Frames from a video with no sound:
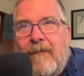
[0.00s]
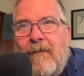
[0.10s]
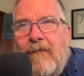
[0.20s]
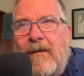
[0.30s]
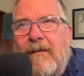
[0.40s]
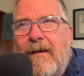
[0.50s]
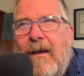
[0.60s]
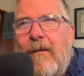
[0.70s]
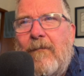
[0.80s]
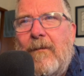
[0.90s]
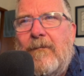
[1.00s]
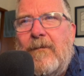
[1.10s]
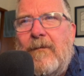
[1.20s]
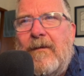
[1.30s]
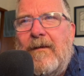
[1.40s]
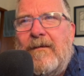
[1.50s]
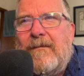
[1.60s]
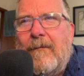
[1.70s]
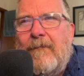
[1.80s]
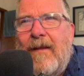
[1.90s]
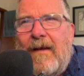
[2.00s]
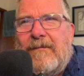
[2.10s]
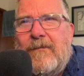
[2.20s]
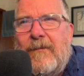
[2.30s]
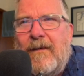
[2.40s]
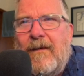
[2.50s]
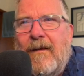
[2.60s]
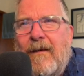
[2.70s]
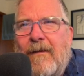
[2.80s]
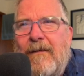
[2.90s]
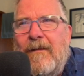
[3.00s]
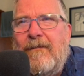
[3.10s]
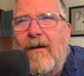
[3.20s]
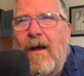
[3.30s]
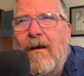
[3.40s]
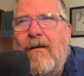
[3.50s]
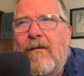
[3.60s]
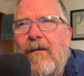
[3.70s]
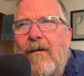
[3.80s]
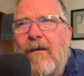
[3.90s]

Okay, now what I'm doing is I'm lassoing the entire